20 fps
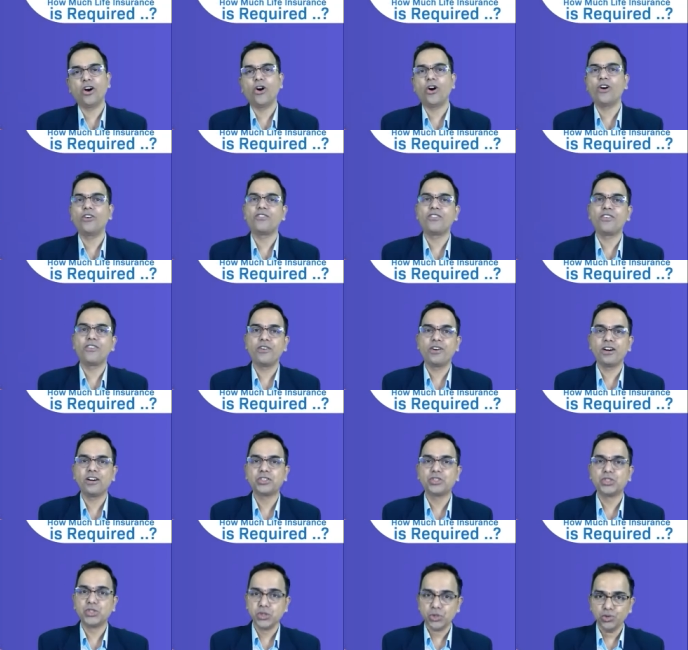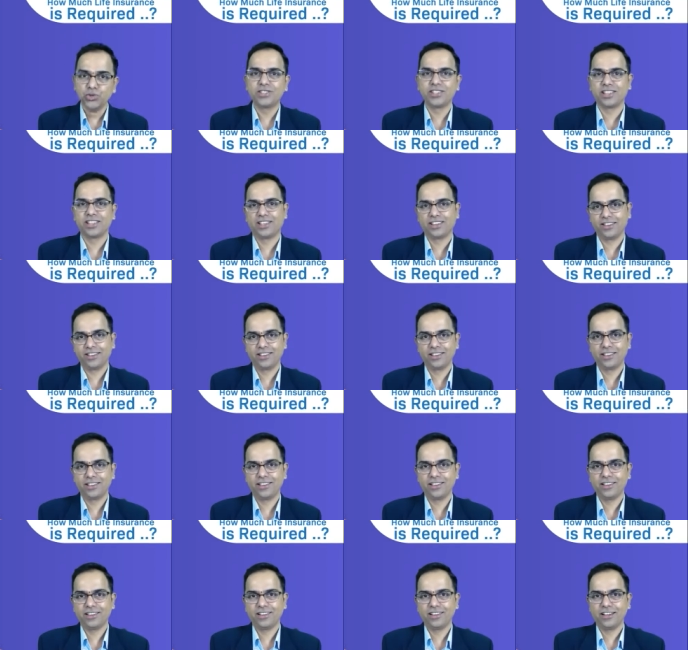choosing
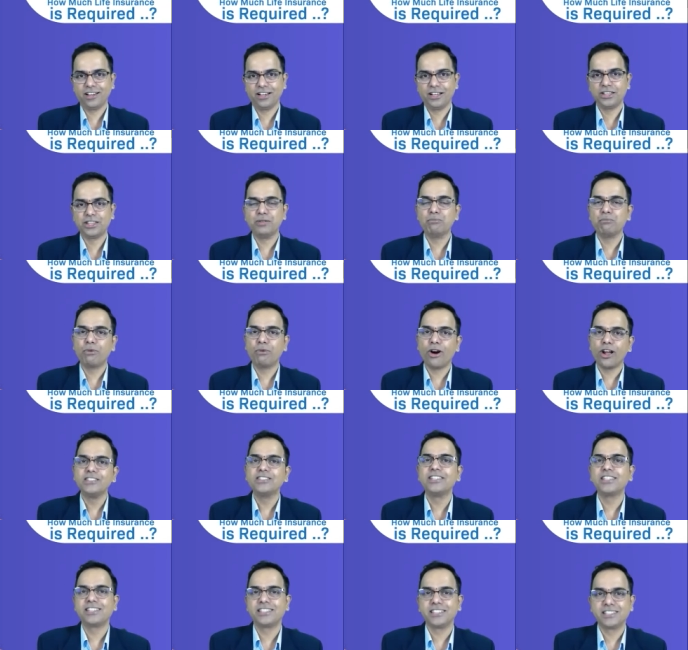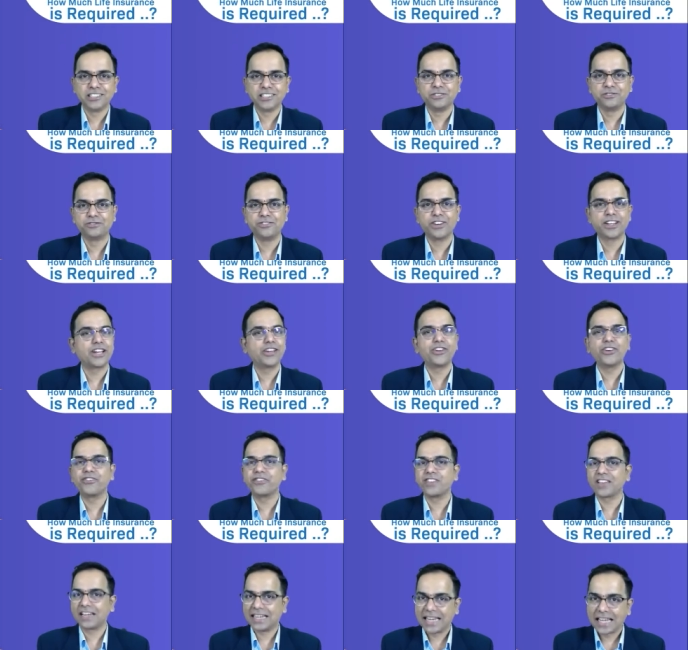the policy term for any of your life
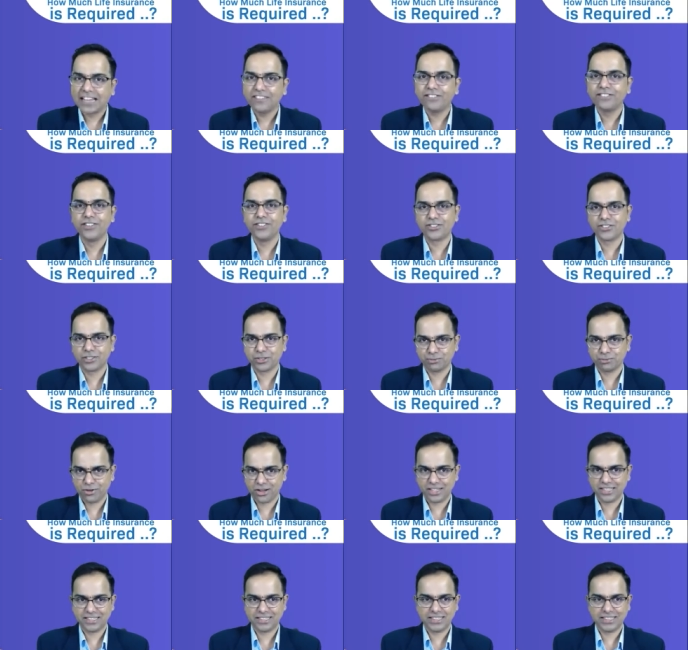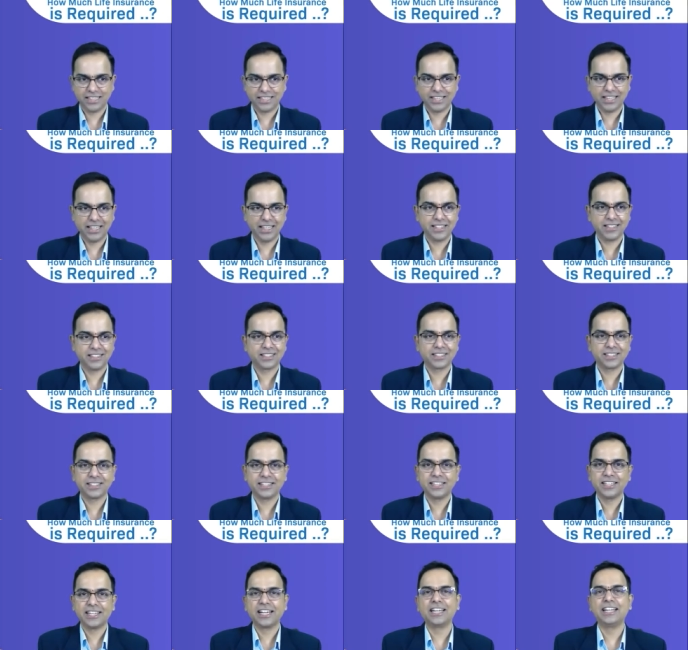insurance policy is
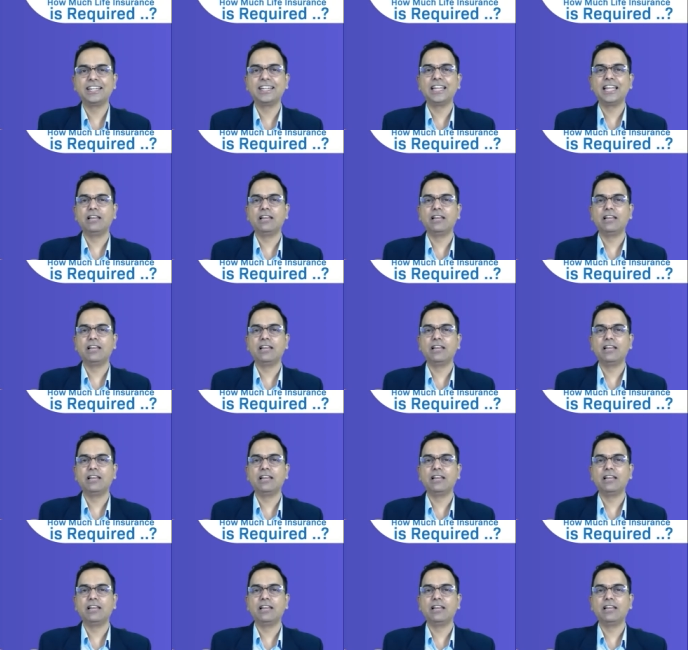till we live.